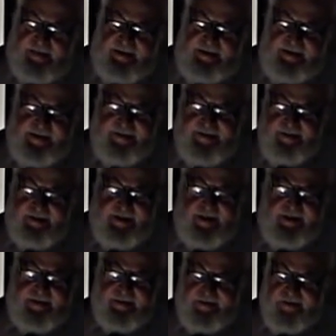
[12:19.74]
the easy
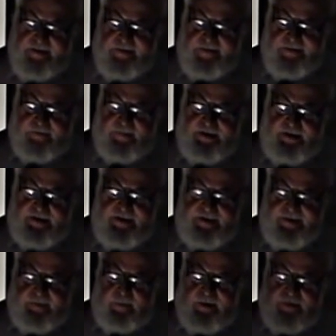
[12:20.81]
case, so to speak,
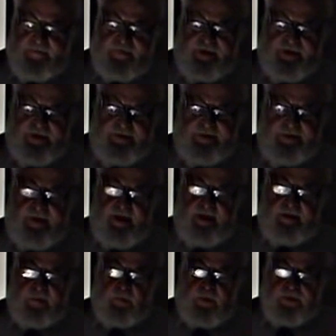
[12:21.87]
is when V is
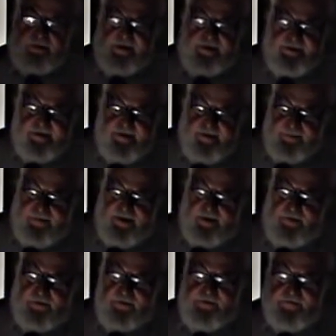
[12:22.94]
not 1 less than a
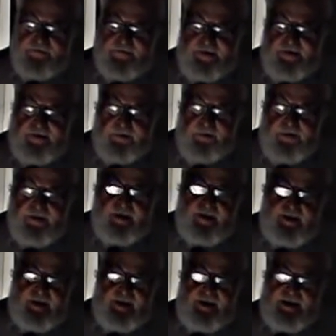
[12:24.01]
power of 2.
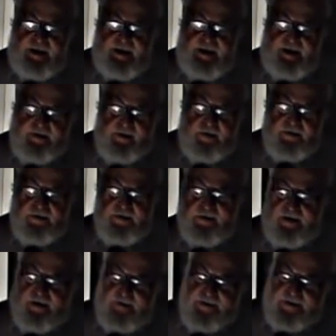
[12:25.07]
And all the
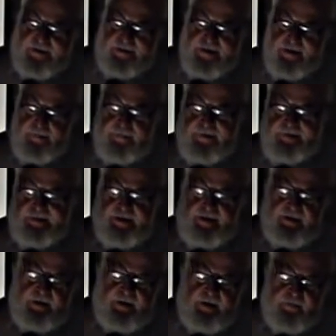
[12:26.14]
known examples
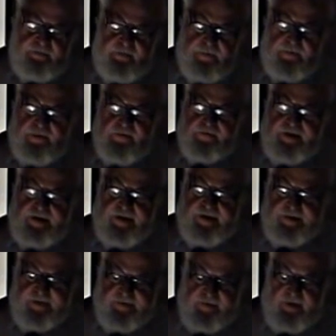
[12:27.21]
there come from three
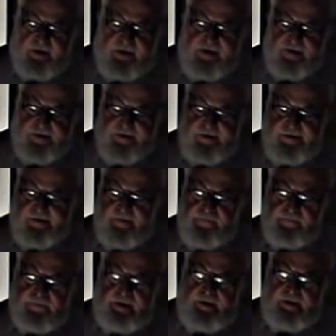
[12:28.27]
constructions.
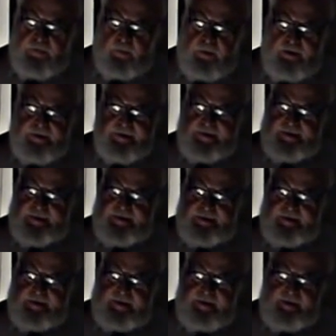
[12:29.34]
One is the
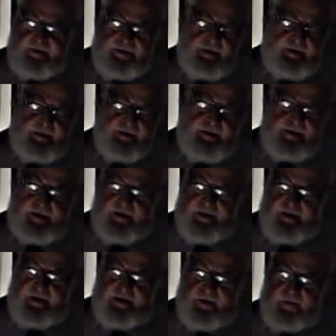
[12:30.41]

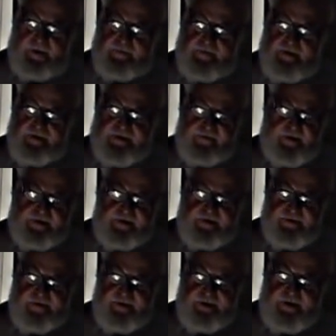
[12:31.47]
quadratic residue
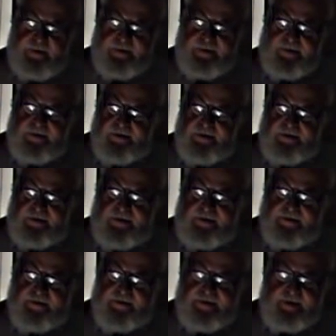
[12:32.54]
sequence or
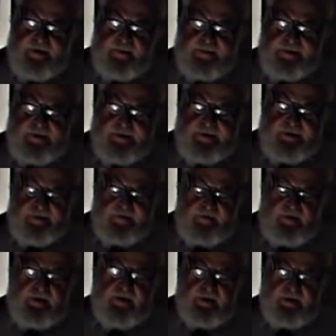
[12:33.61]
Legendre sequence
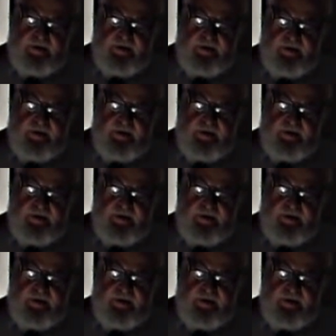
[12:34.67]
construction